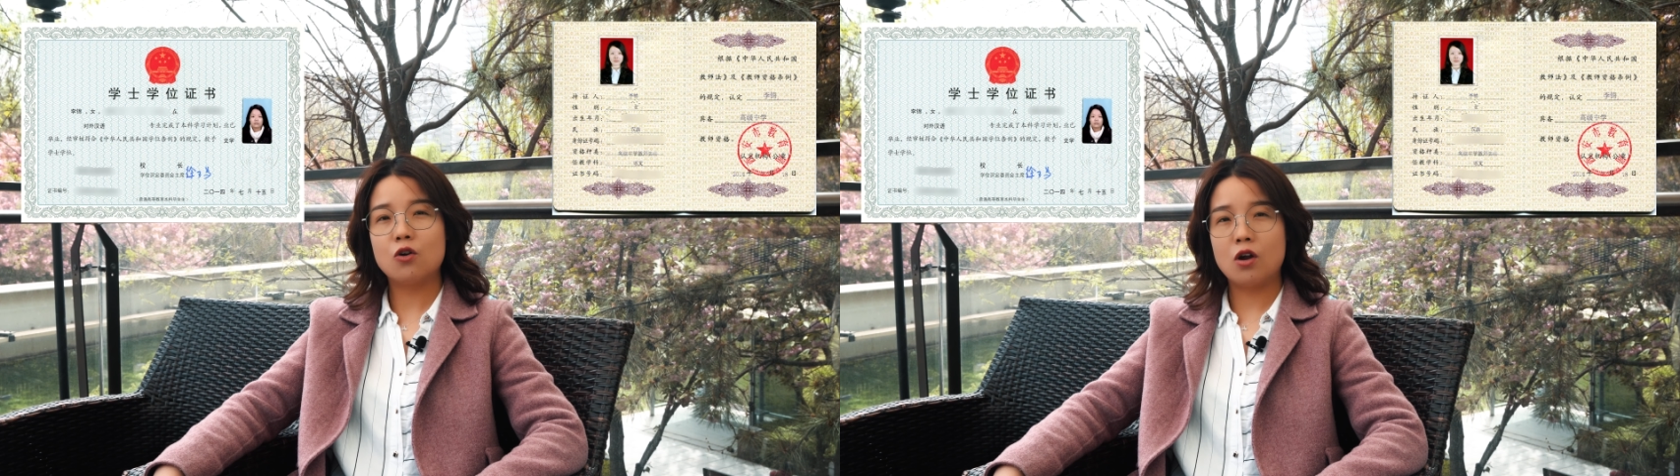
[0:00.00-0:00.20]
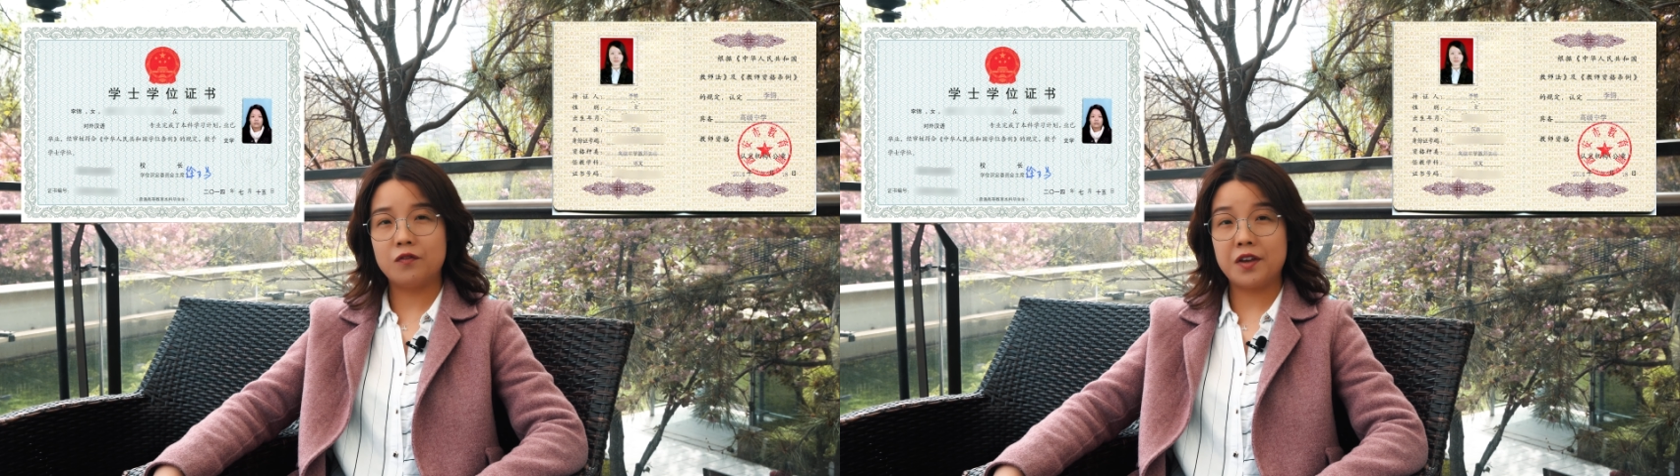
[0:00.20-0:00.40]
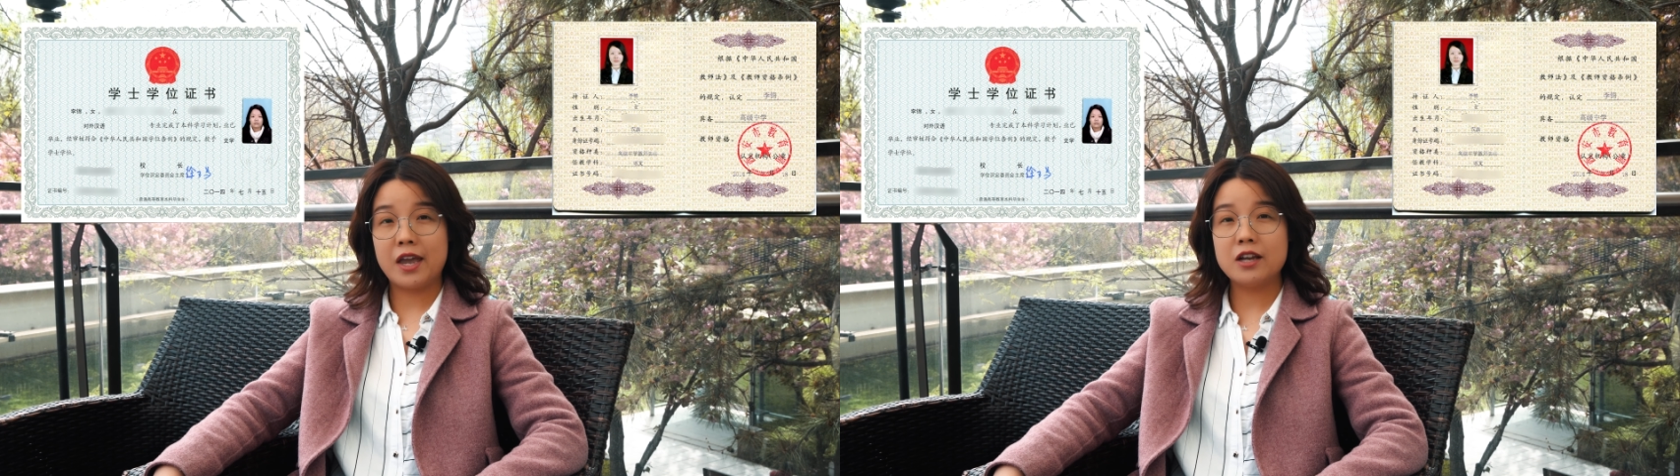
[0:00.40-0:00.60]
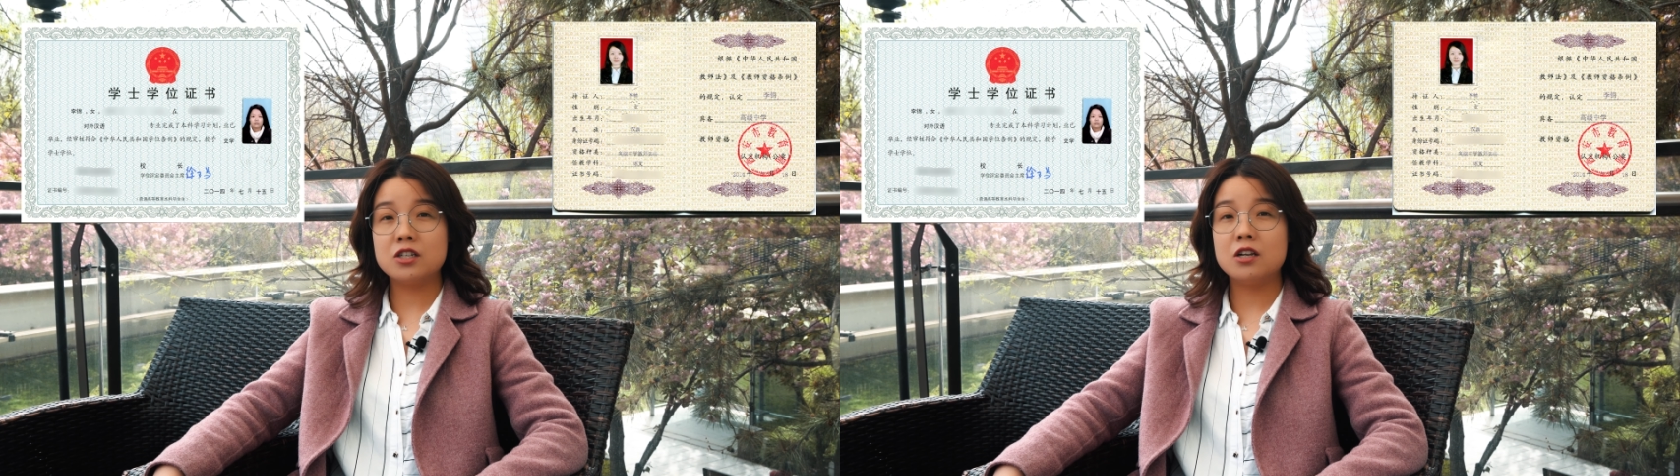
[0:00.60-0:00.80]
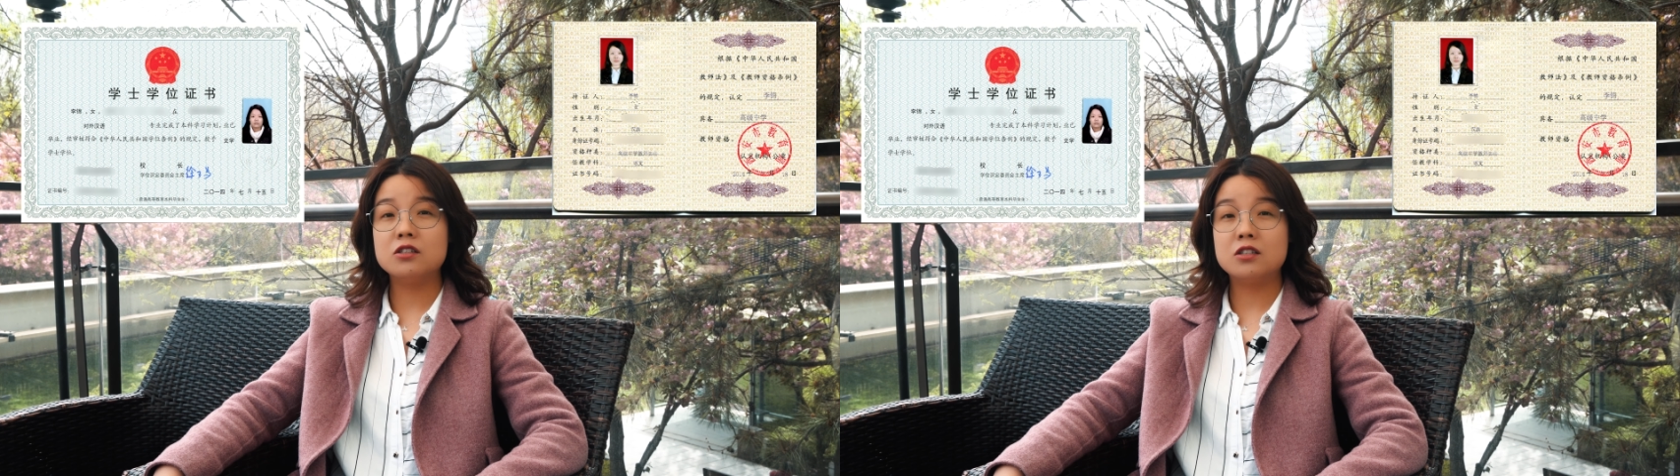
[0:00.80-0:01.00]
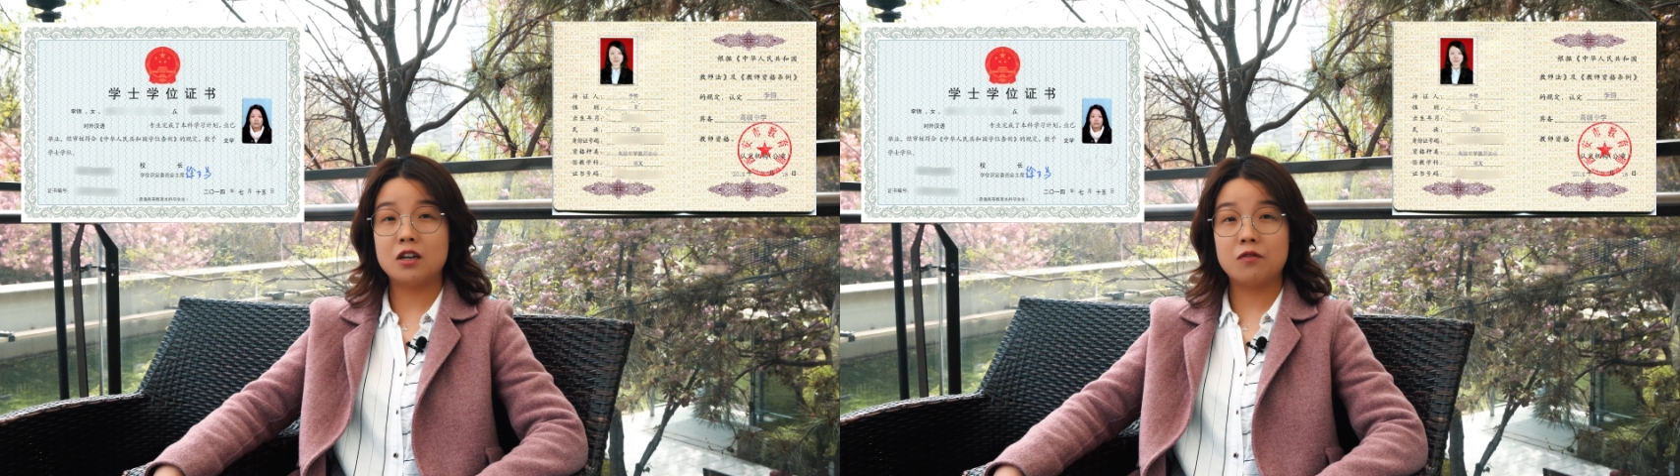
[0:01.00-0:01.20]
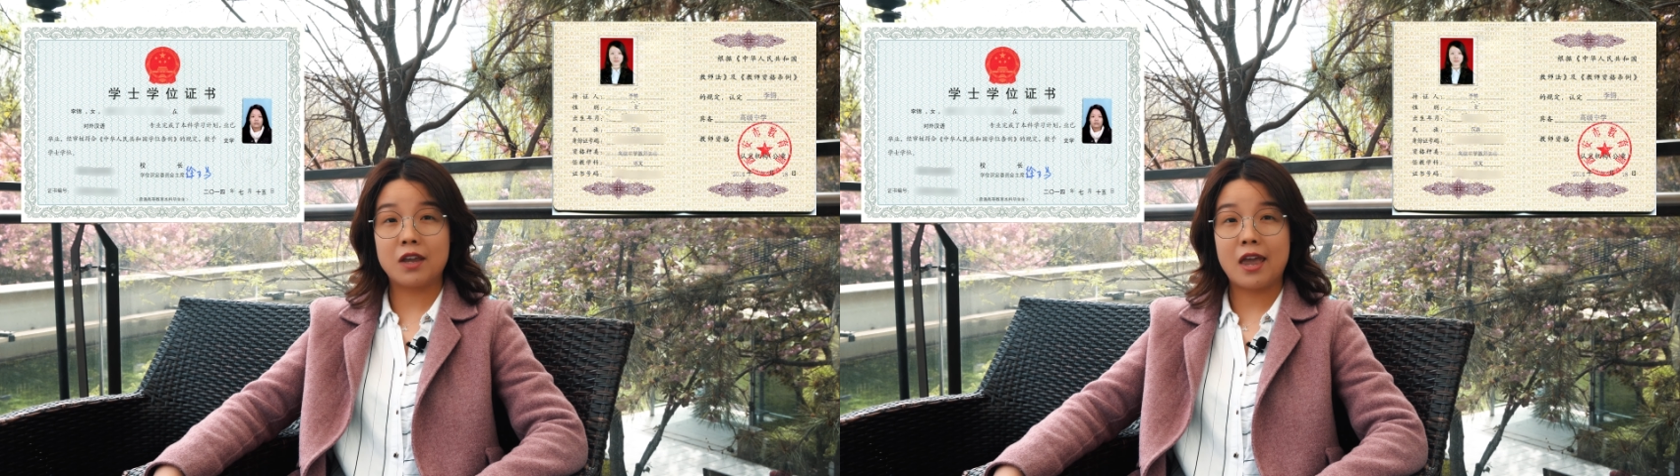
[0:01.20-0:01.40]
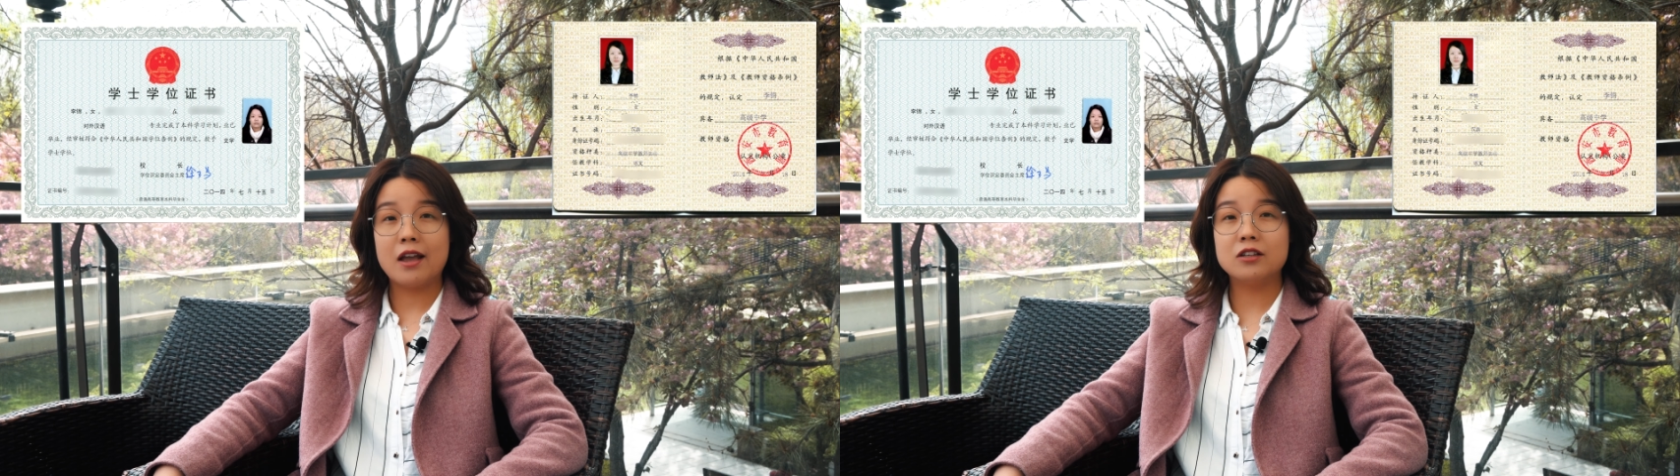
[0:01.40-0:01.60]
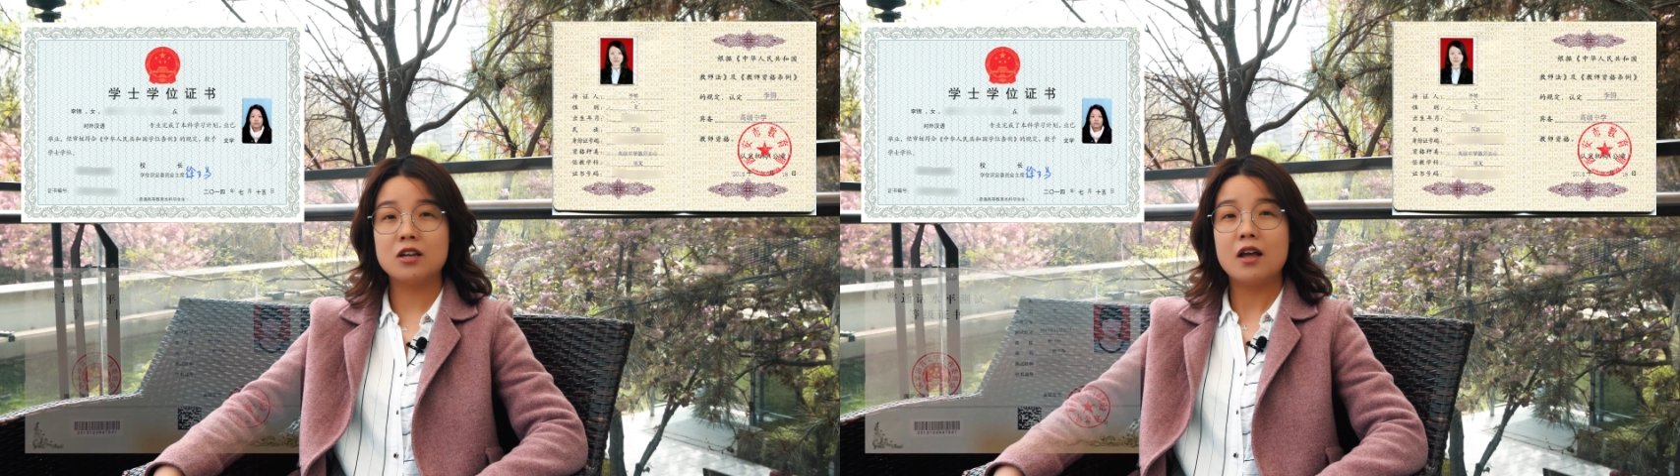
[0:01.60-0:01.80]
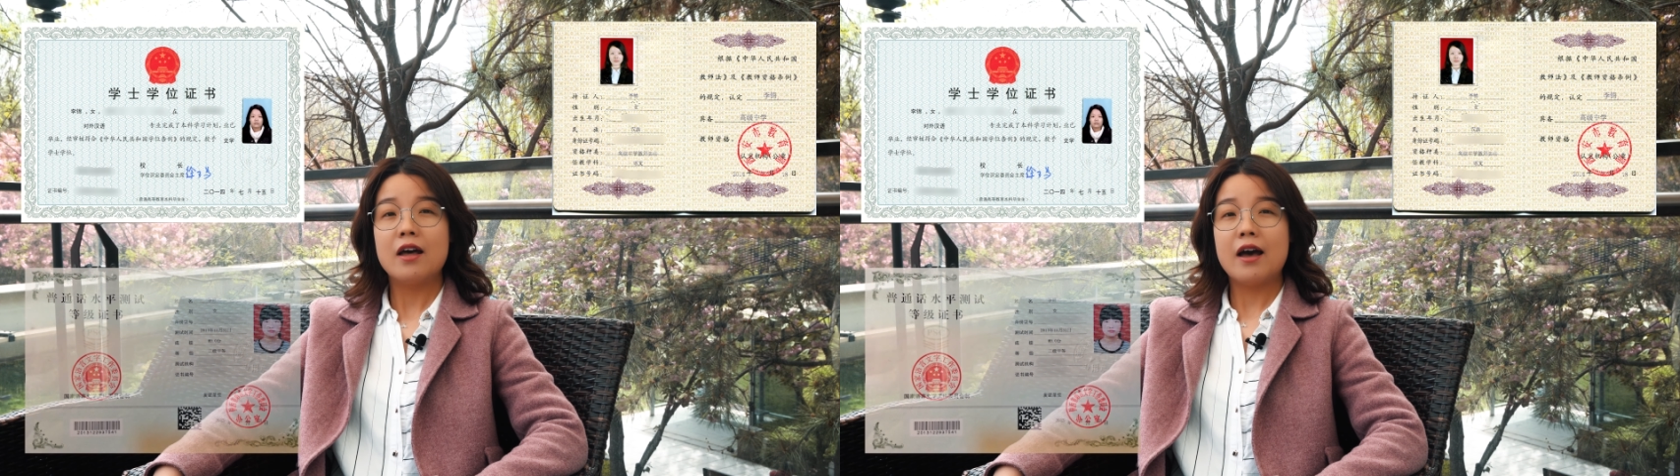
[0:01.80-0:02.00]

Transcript: qualification certificate